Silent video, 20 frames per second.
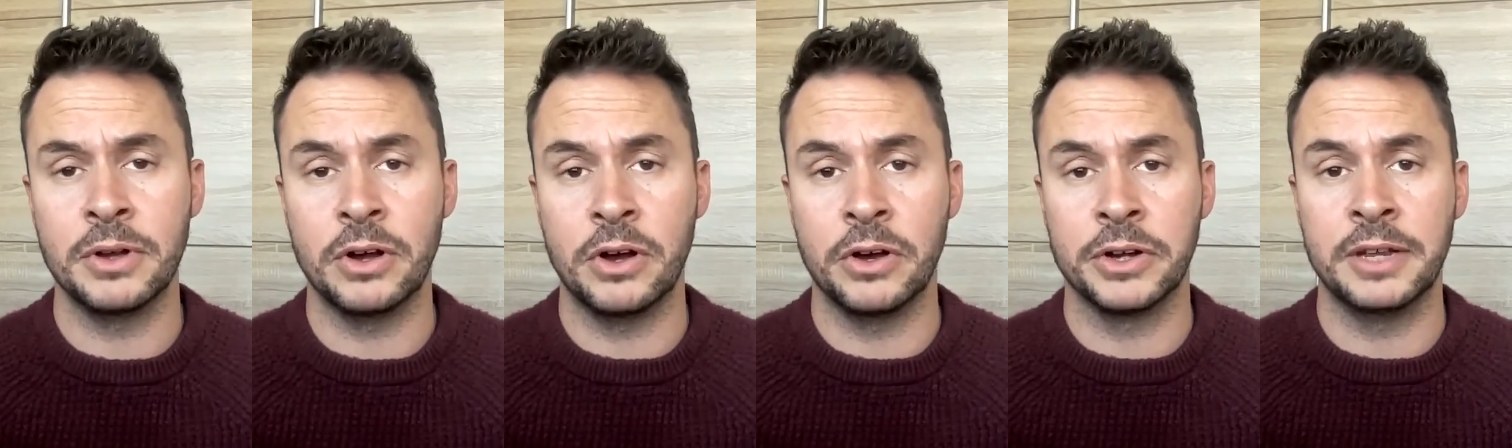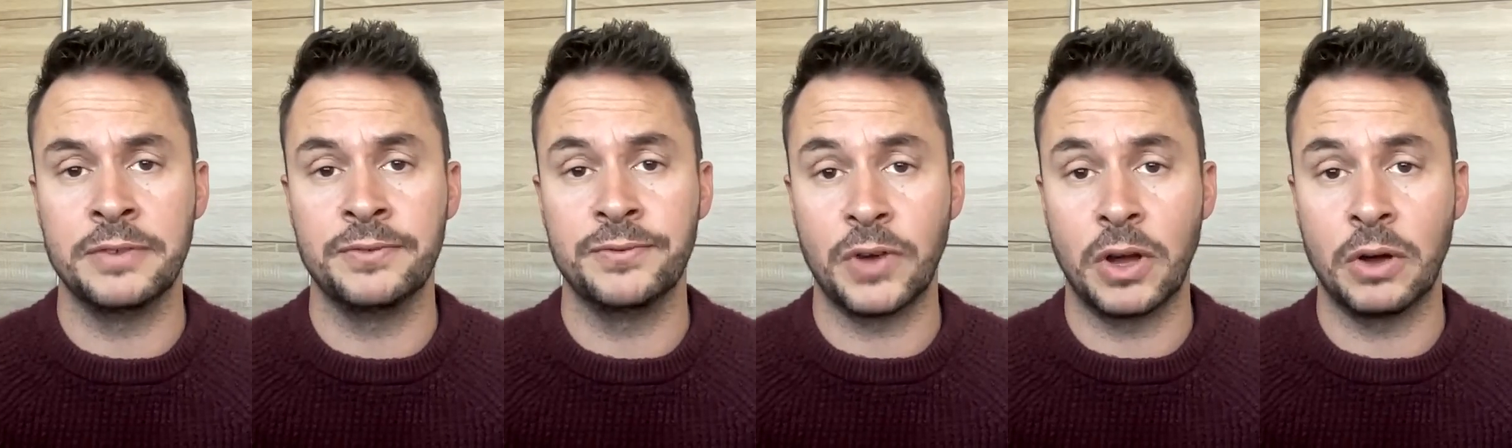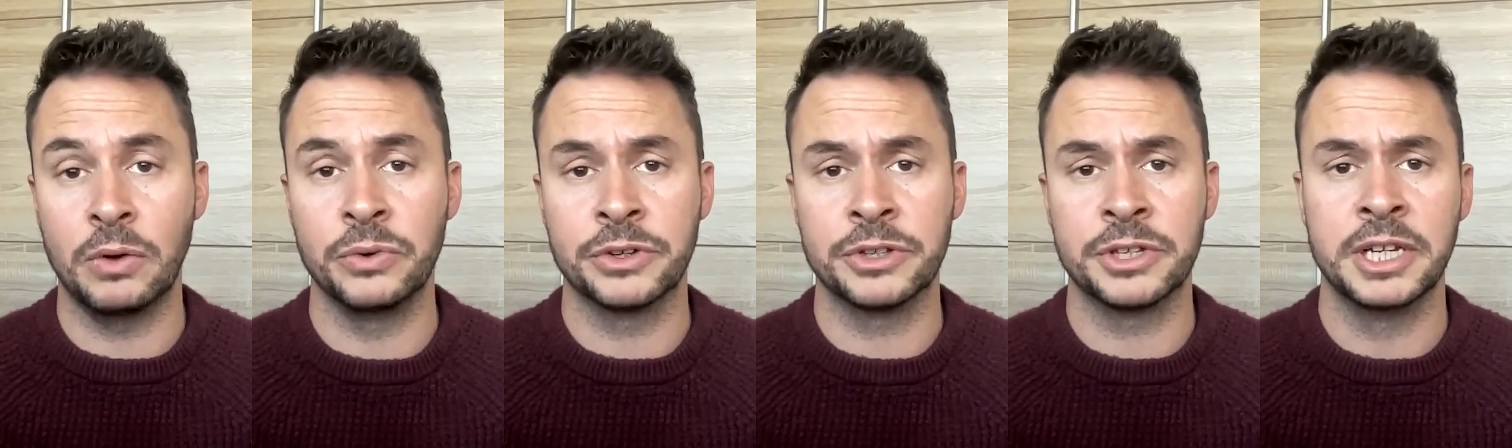on a
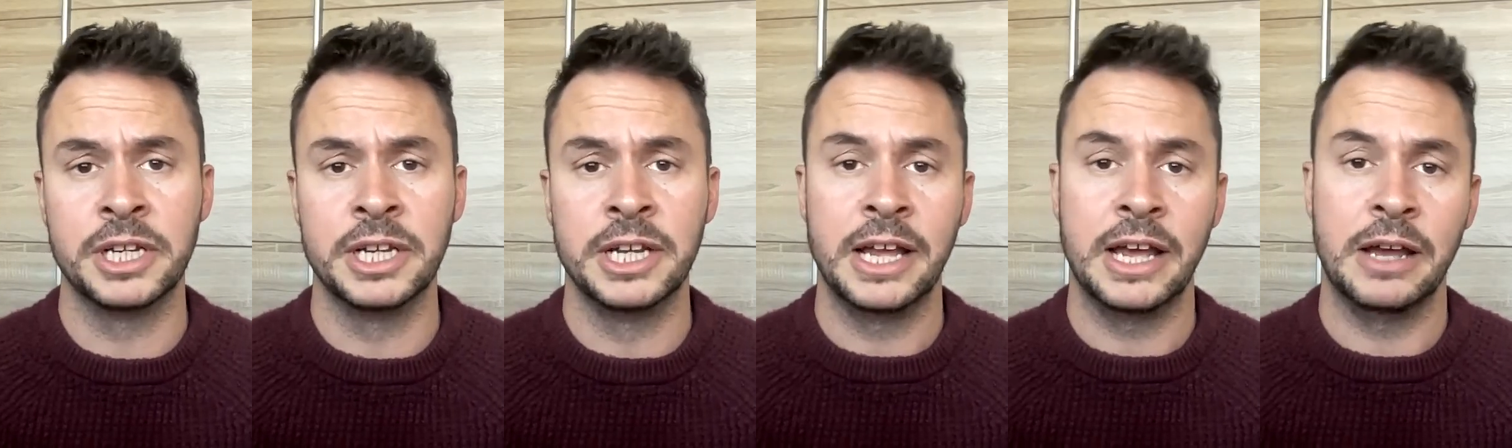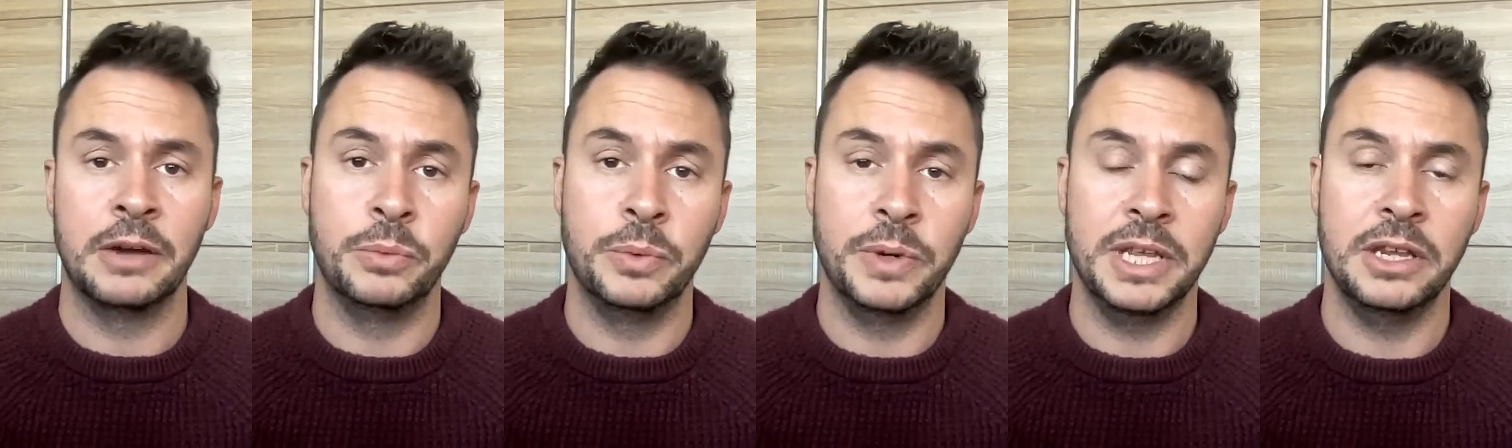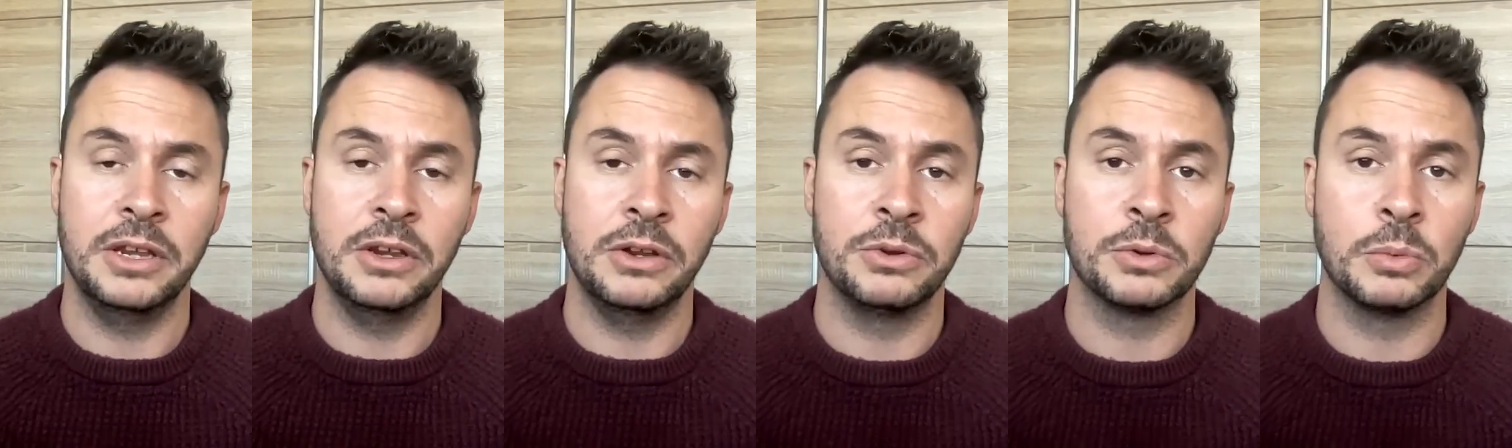vault. And we
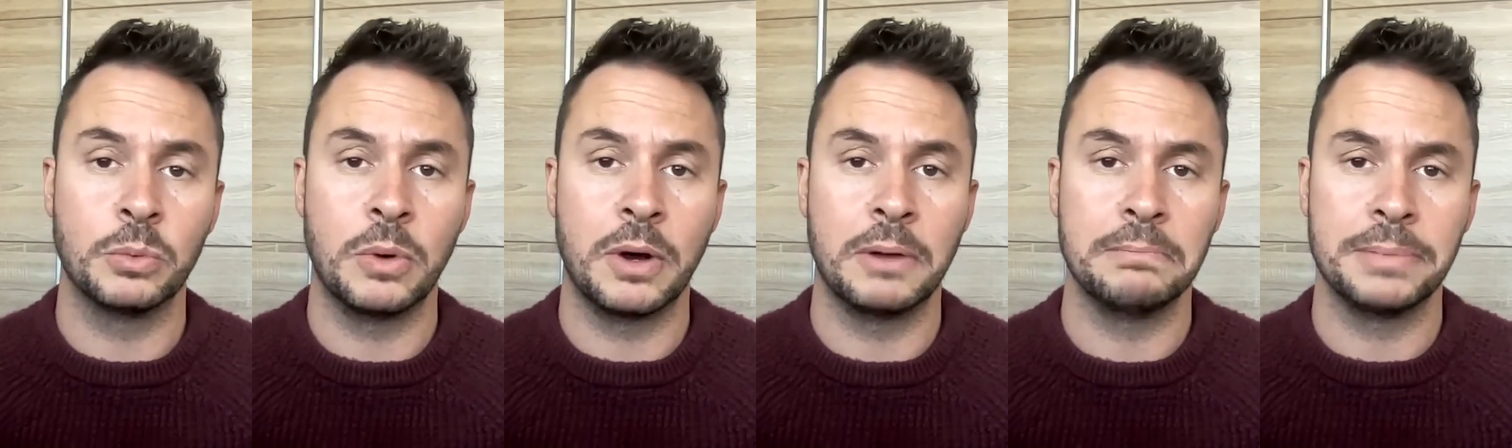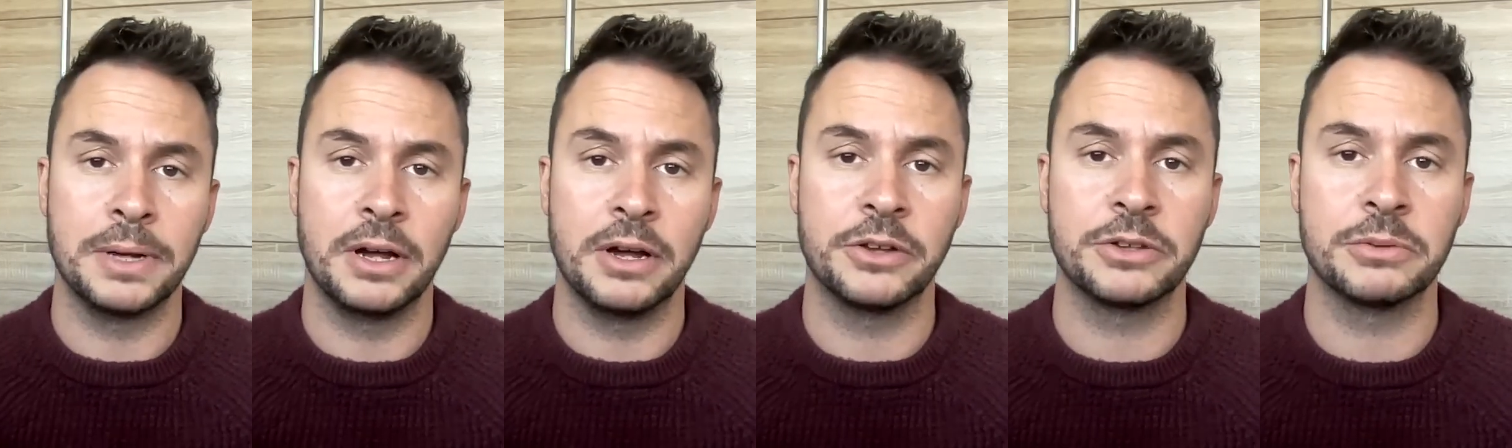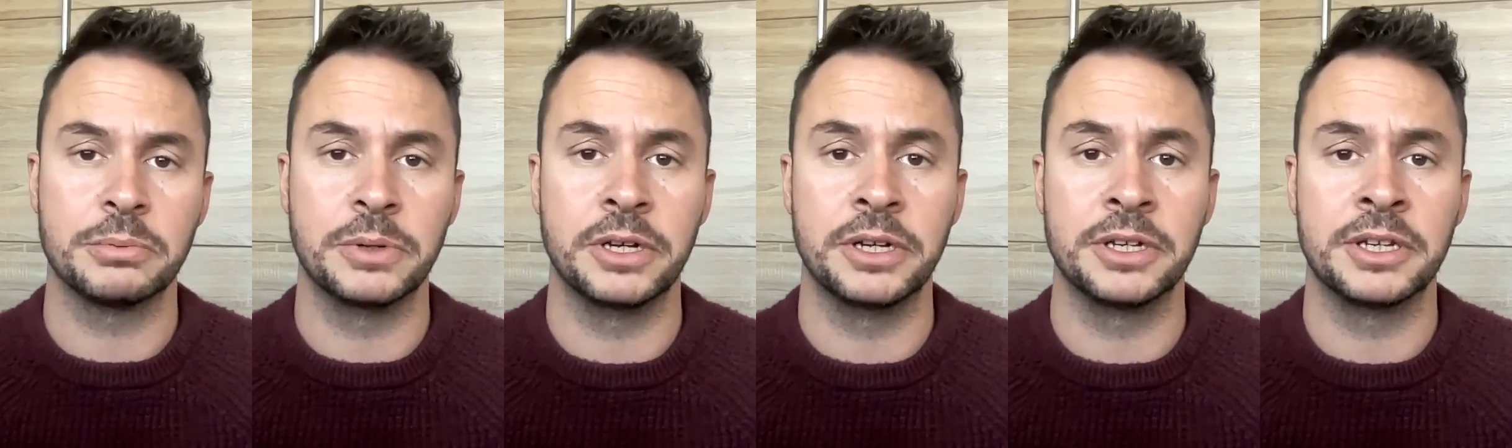use
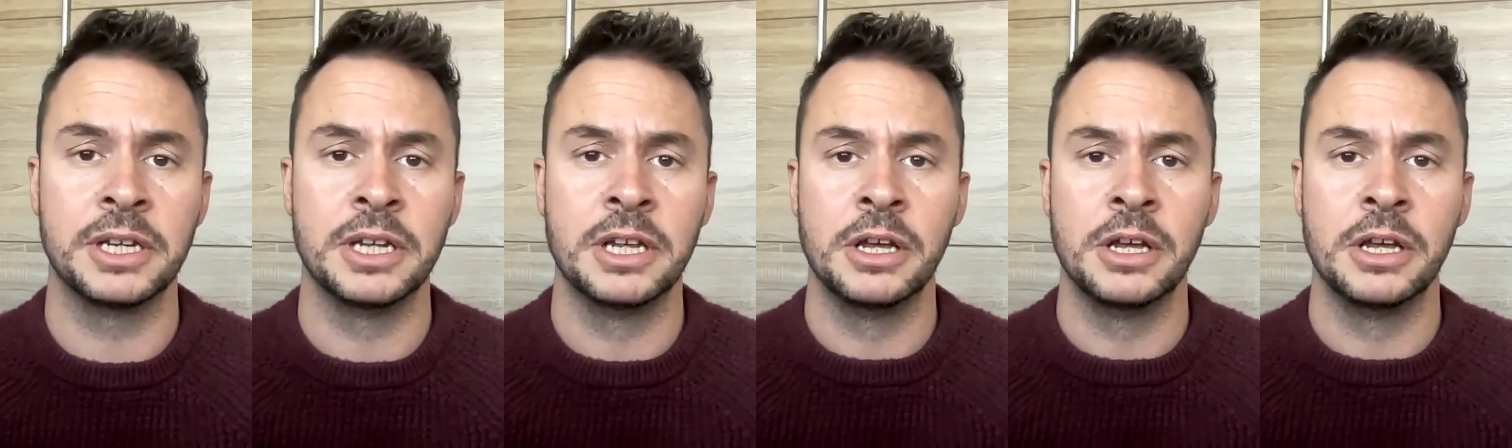1Password.